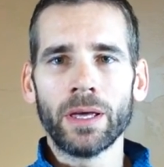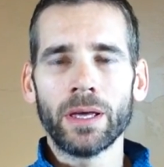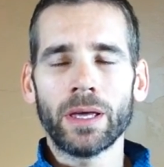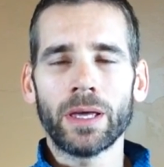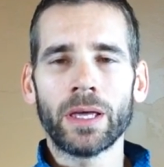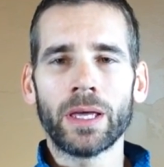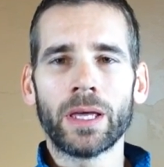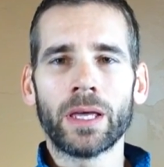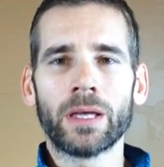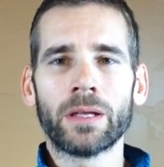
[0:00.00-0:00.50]

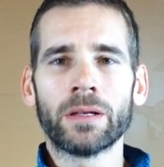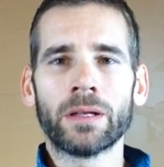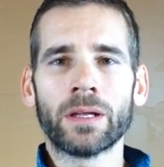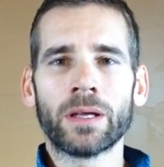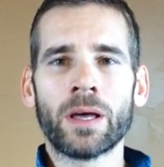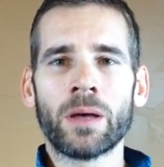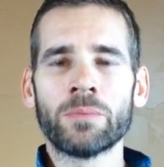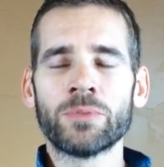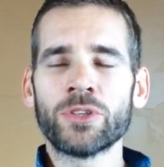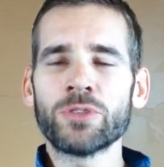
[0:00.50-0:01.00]
and
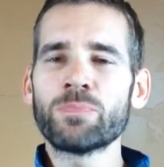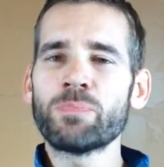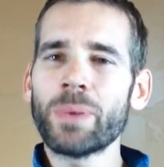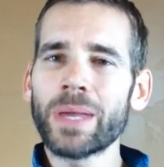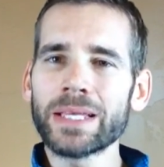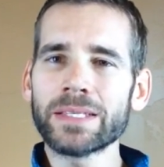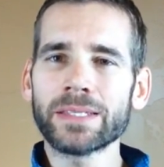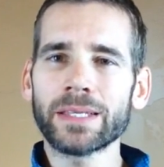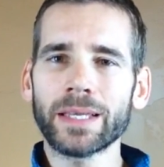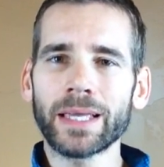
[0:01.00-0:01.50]
just
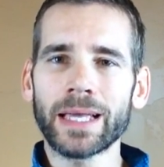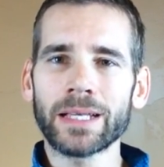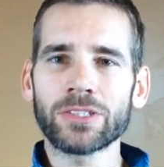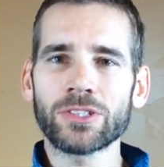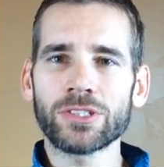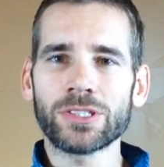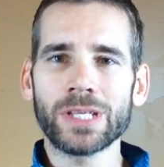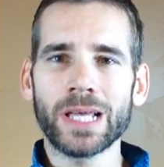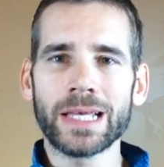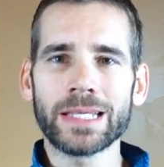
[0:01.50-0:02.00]
basic
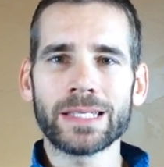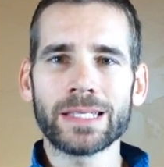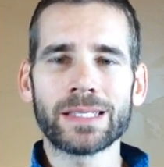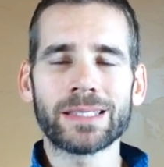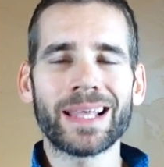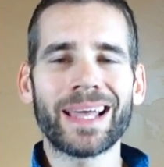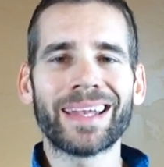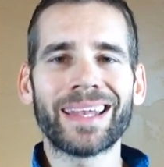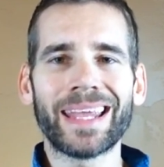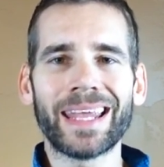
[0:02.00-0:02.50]
exercises
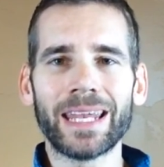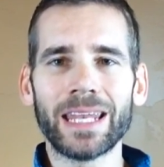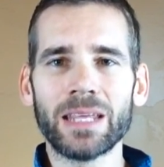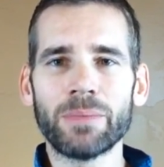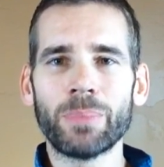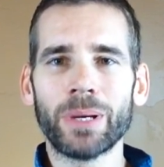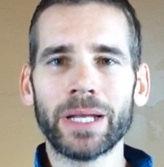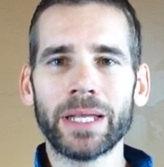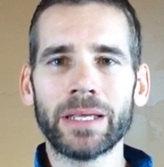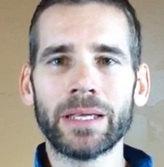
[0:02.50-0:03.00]
that
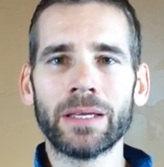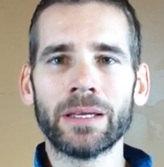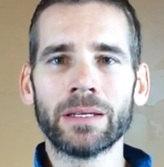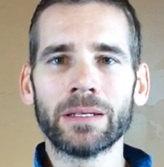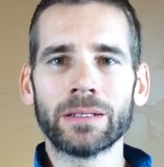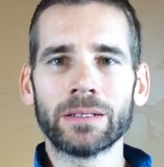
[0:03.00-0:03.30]
anybody